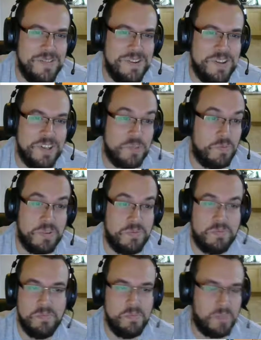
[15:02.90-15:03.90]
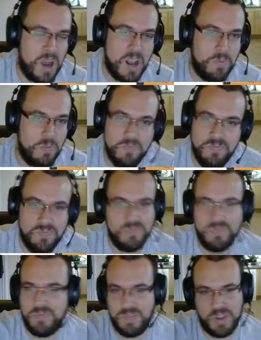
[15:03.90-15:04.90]
just would buy
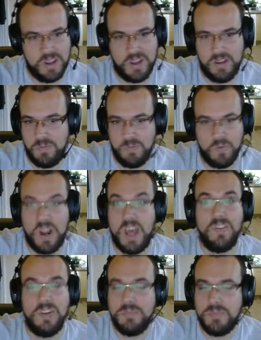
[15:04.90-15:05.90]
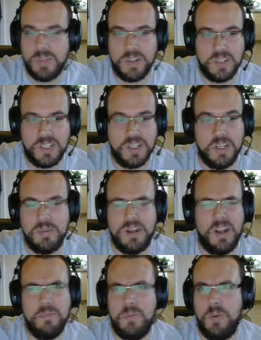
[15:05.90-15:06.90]
whatever, because it's going to be
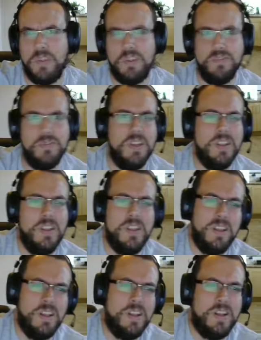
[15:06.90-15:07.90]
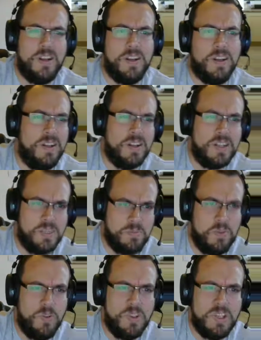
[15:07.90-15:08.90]
like more than because it's
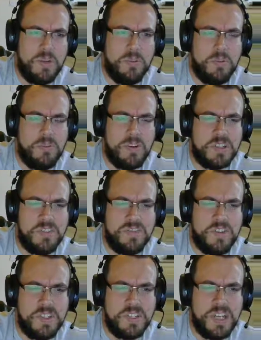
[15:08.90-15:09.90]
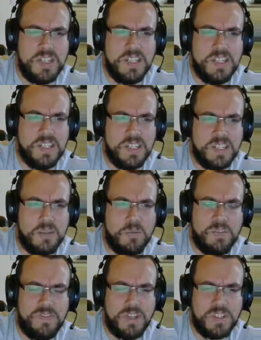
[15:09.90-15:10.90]
more than double the price of the 3080, isn't it? It's like
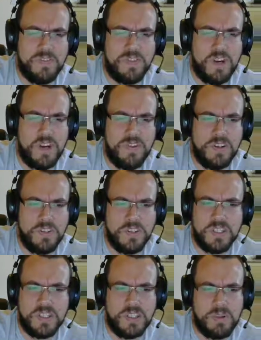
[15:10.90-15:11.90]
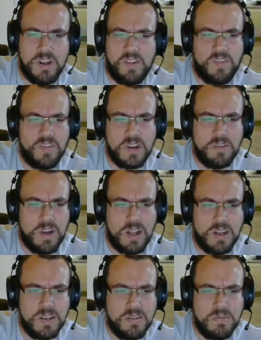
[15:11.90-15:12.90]
1,500, so it's going to be like 3
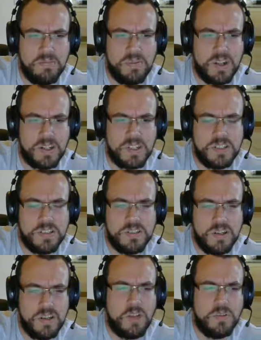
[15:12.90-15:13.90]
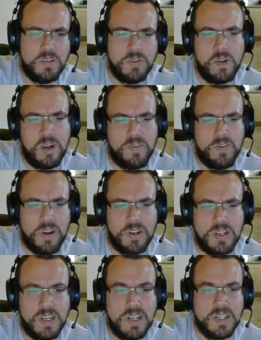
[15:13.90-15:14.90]
grand plus, no, 2.5
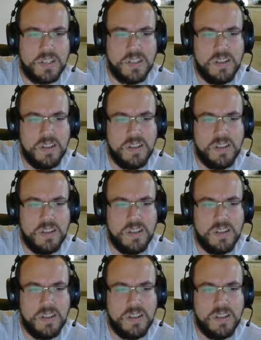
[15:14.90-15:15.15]
grand at least.